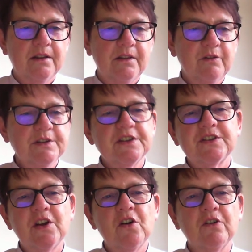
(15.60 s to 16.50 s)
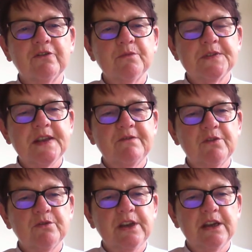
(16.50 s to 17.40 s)
There is a song from
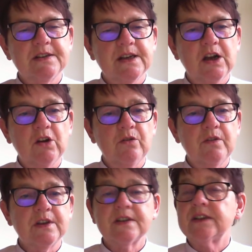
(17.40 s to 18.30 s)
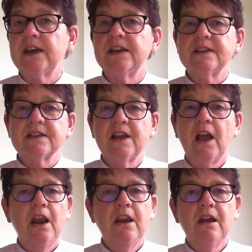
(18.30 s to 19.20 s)
several years ago that states,
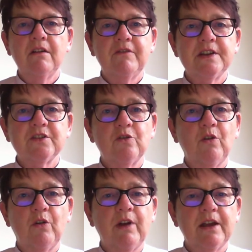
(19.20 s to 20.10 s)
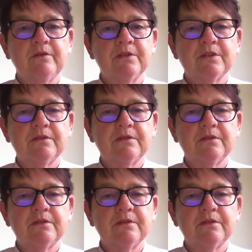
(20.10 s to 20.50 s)
love is all around.